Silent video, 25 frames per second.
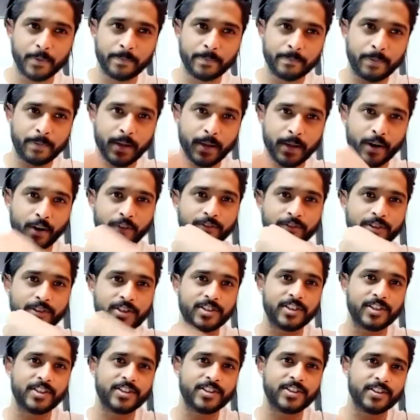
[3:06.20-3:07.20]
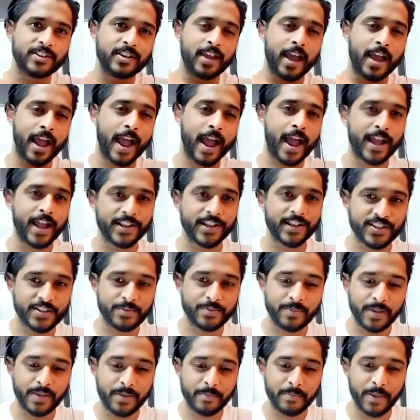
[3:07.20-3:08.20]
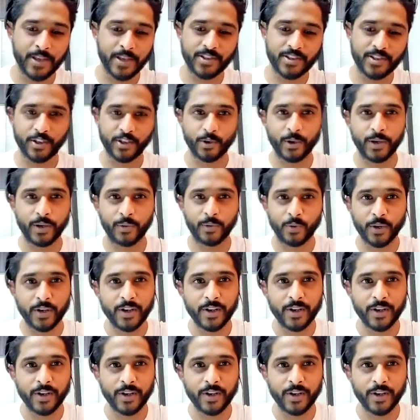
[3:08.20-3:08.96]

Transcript: player of the season has to be Mason Greenwood.